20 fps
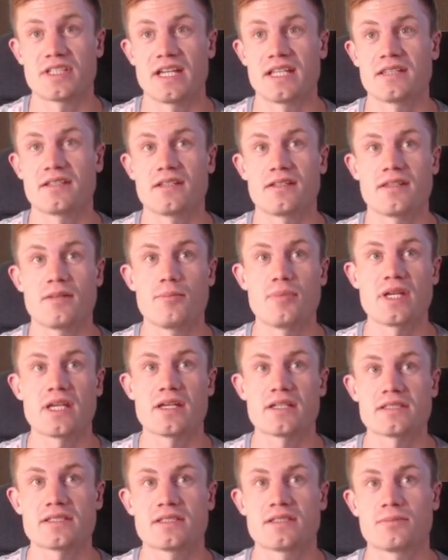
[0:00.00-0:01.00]
And the
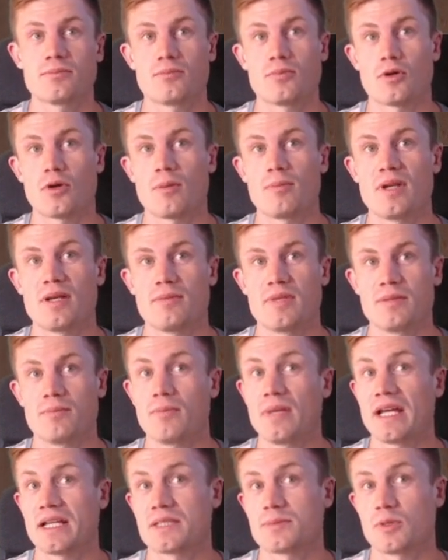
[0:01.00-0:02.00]
biggest problem in
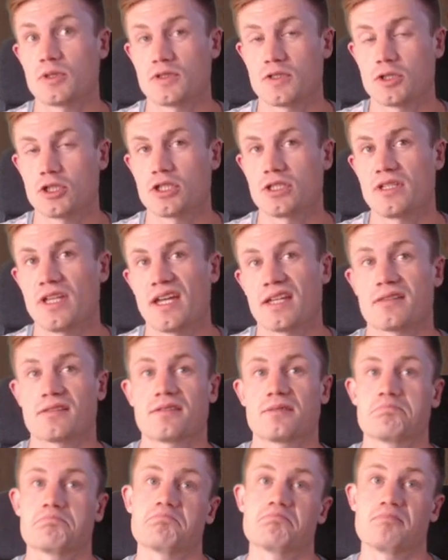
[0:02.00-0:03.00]
black's position,
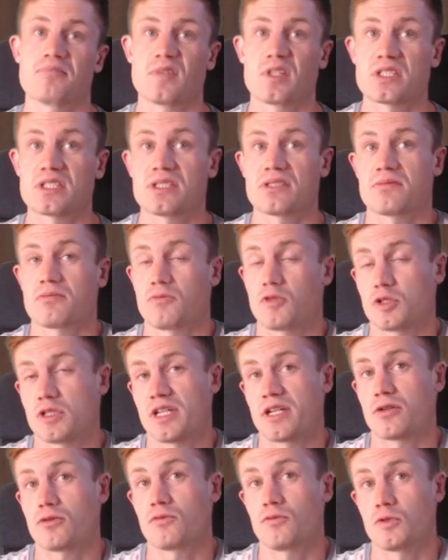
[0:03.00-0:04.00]
and that's what
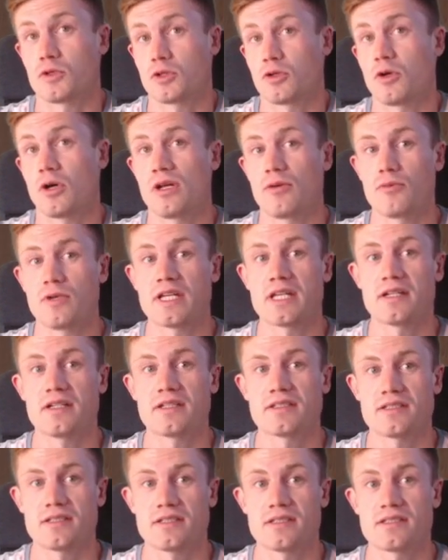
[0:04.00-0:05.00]
I would call a
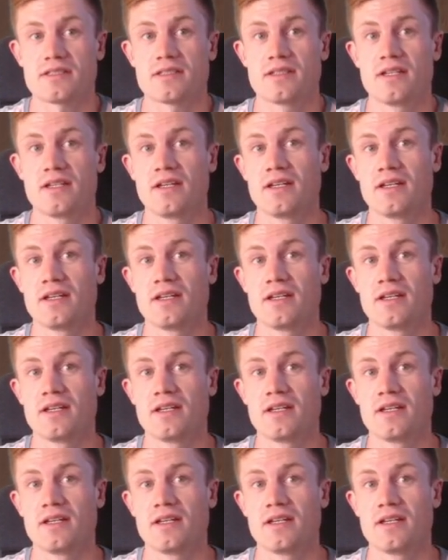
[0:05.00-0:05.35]
weakness, is